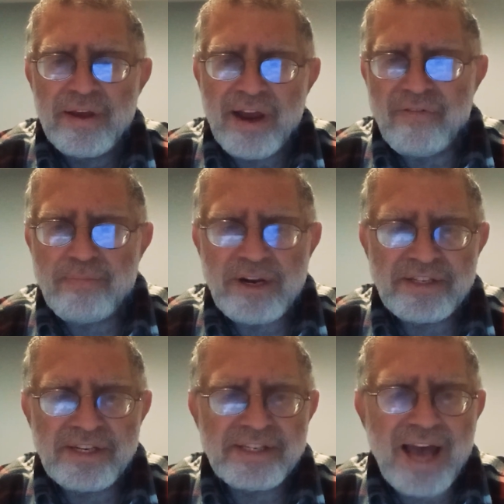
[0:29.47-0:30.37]
Everybody
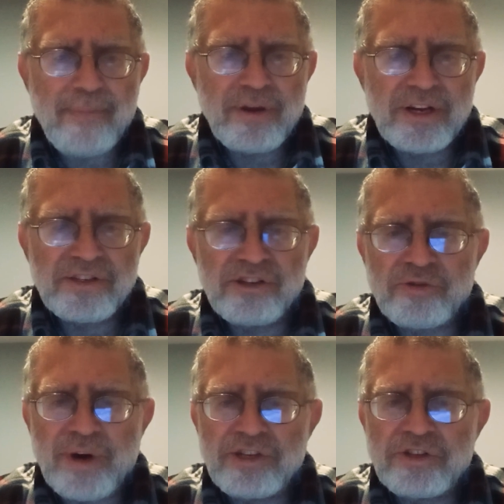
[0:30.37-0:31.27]
seeks happiness and
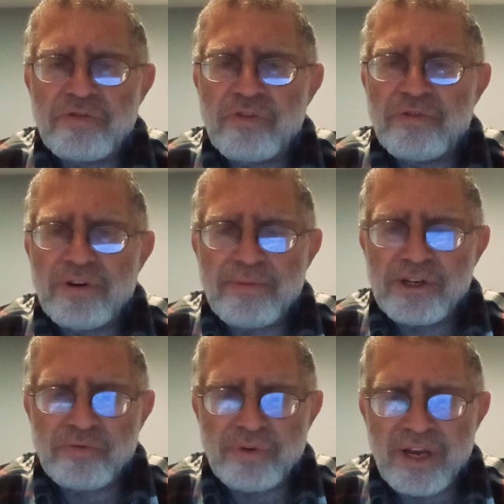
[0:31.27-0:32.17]
tries to avoid
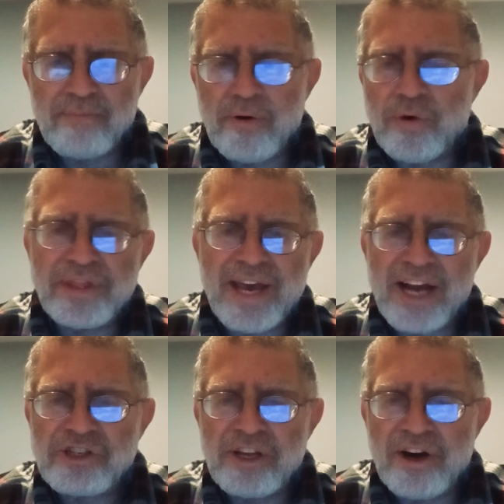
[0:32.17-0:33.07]
misery, but what they
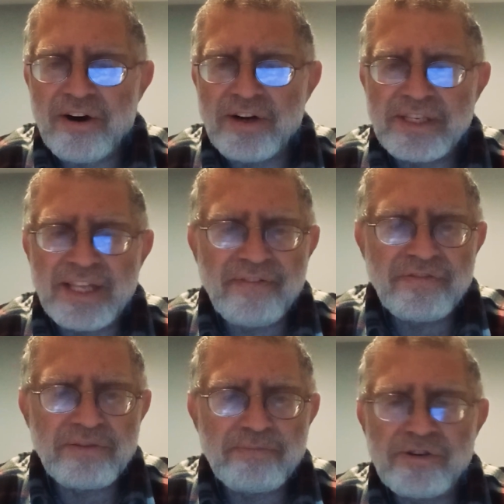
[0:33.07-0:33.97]
actually are is
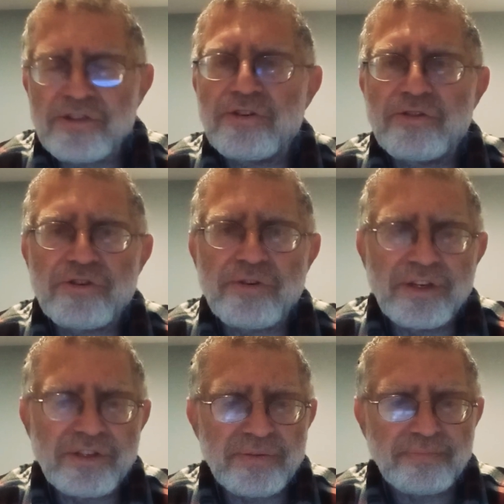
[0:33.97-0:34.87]
left to personal
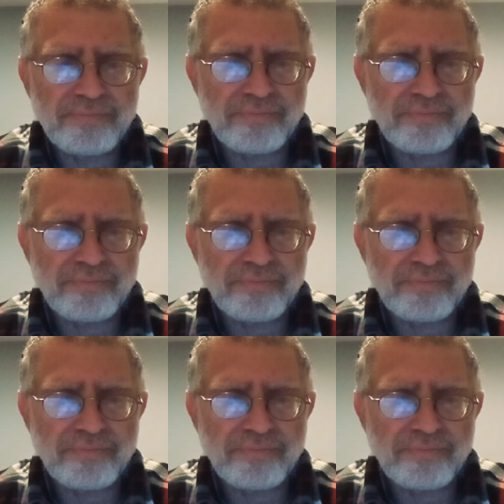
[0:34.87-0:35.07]
choice.